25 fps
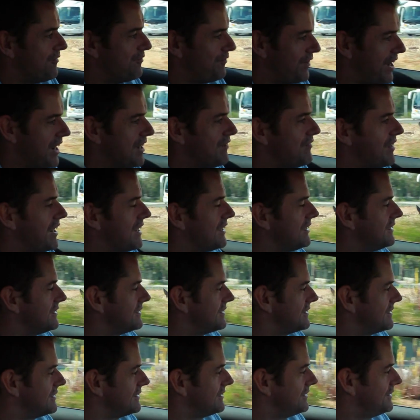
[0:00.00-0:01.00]
5
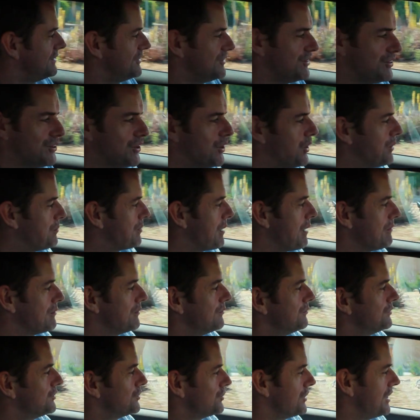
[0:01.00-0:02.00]
adults, no
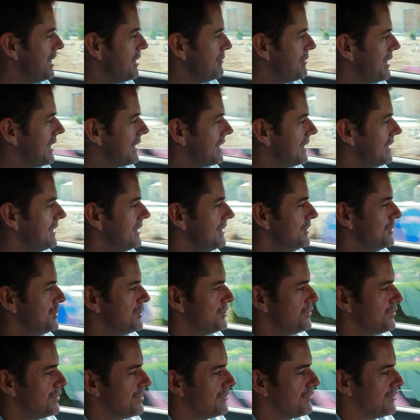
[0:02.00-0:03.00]
problem. 3 in the back,
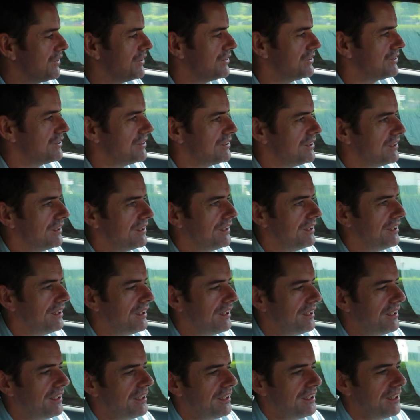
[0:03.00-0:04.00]
2 in the front.
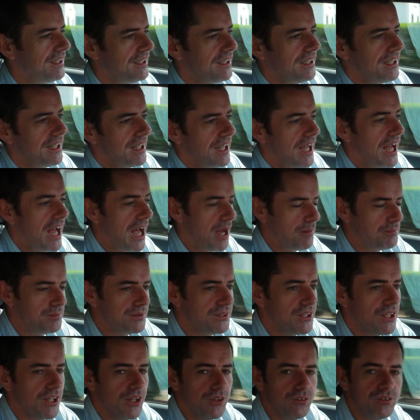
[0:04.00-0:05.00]

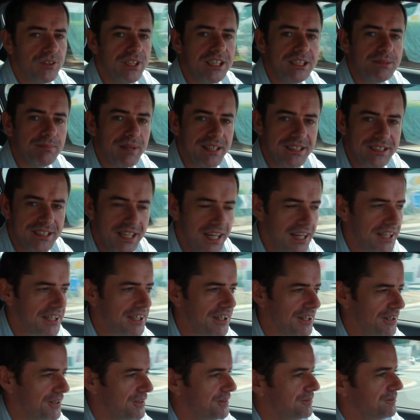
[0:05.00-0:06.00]
Absolutely
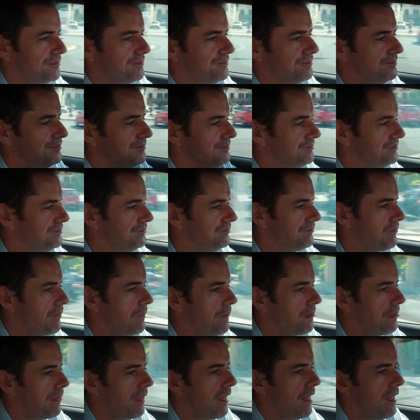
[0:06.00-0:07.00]
spectacular.
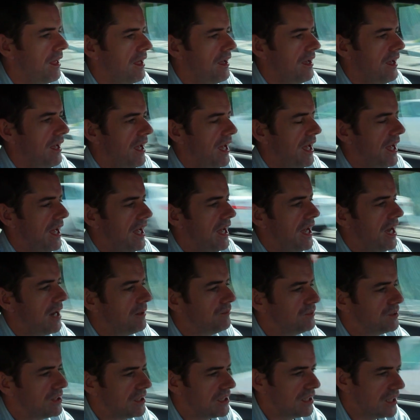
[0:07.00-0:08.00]

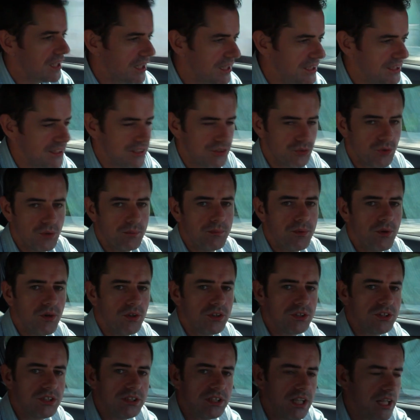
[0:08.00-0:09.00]
I'm delighted to
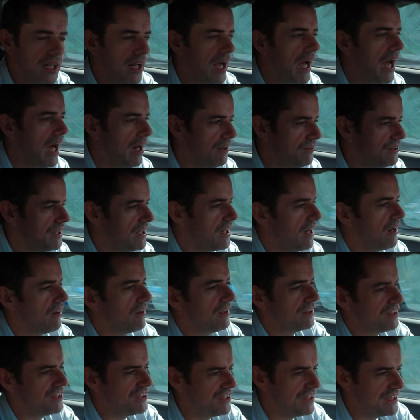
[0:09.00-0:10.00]
report that Audi
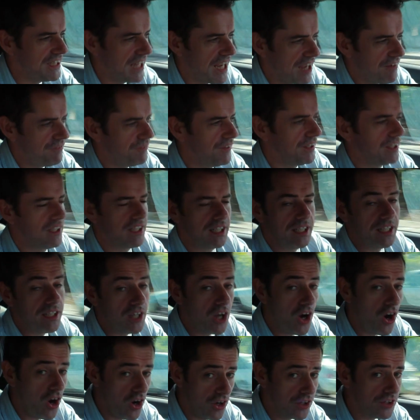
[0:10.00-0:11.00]
are definitely
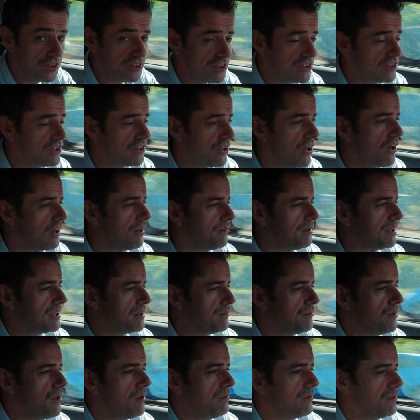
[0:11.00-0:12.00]
on a storm at
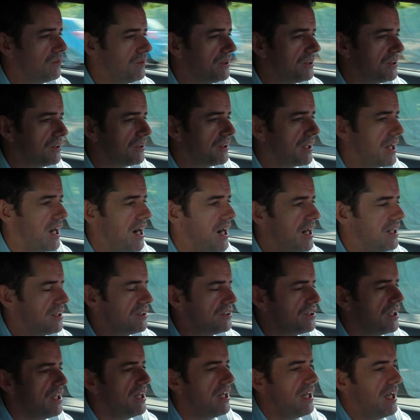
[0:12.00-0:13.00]
the moment with their
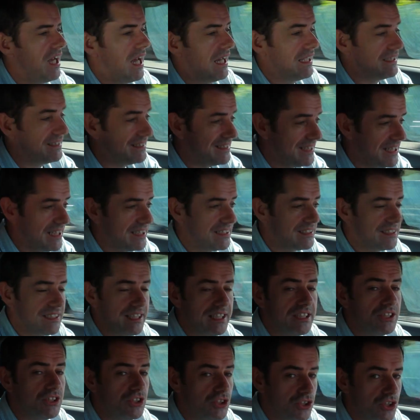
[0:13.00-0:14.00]
cars, and this
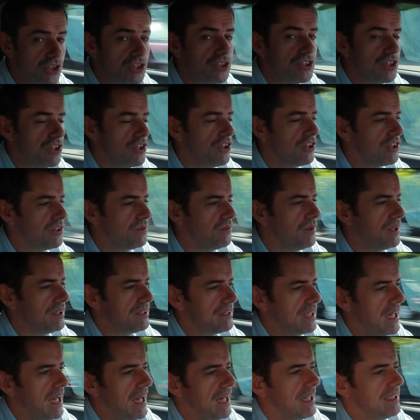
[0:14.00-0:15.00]
is just another
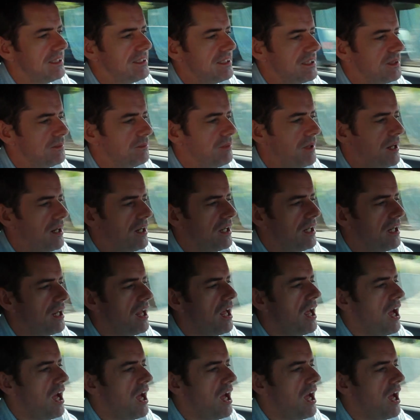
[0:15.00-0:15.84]
one to add to the pile